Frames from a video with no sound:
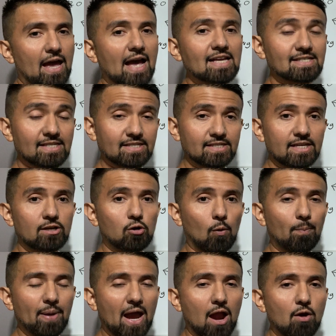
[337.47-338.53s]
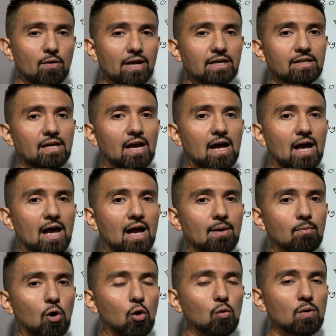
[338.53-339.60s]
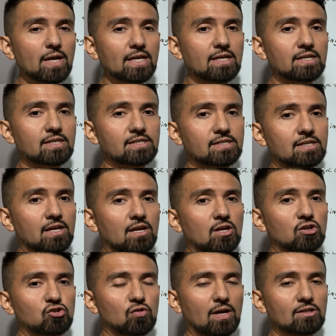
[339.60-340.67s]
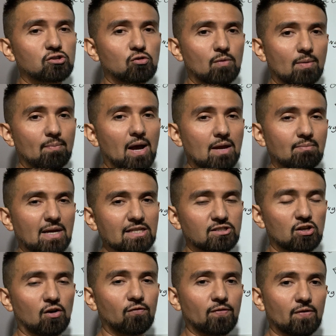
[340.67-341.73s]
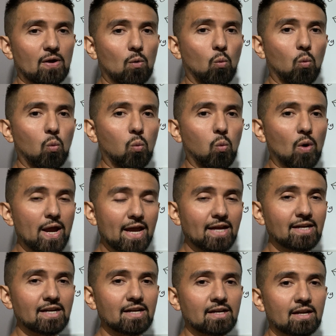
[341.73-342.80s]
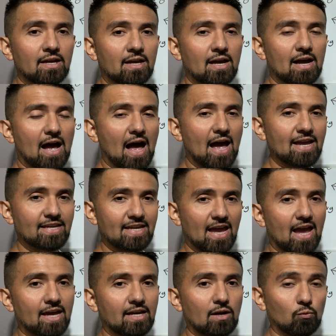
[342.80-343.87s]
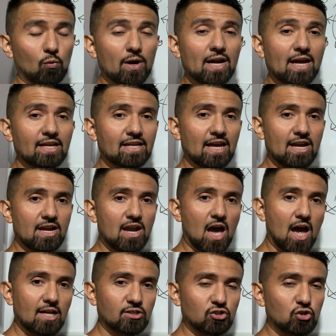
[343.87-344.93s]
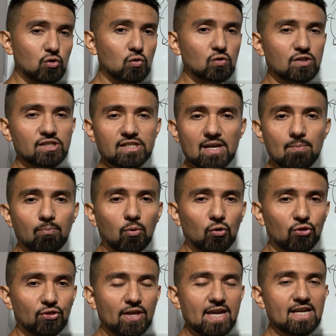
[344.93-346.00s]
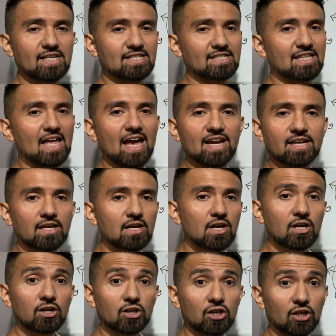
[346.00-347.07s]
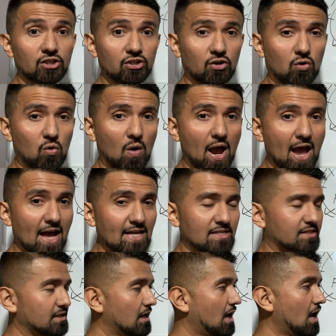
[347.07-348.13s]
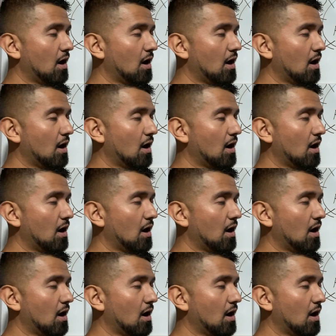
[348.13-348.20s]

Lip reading: as a single parent, I'm always trying to remind myself when I can and when I cannot do simple things like cut the grass,